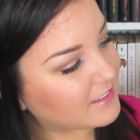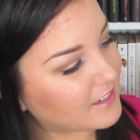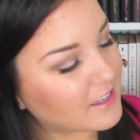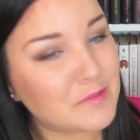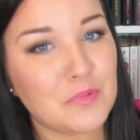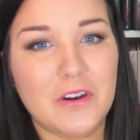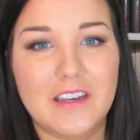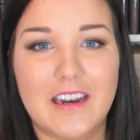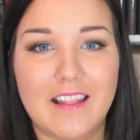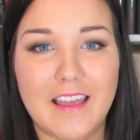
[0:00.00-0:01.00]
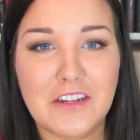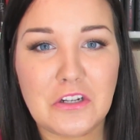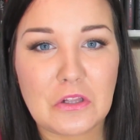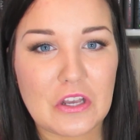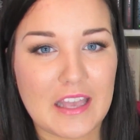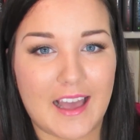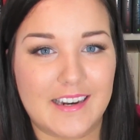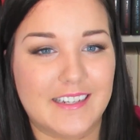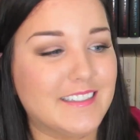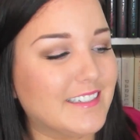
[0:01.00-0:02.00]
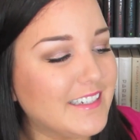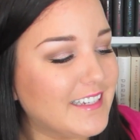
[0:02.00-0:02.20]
nice book, and I like to look at it.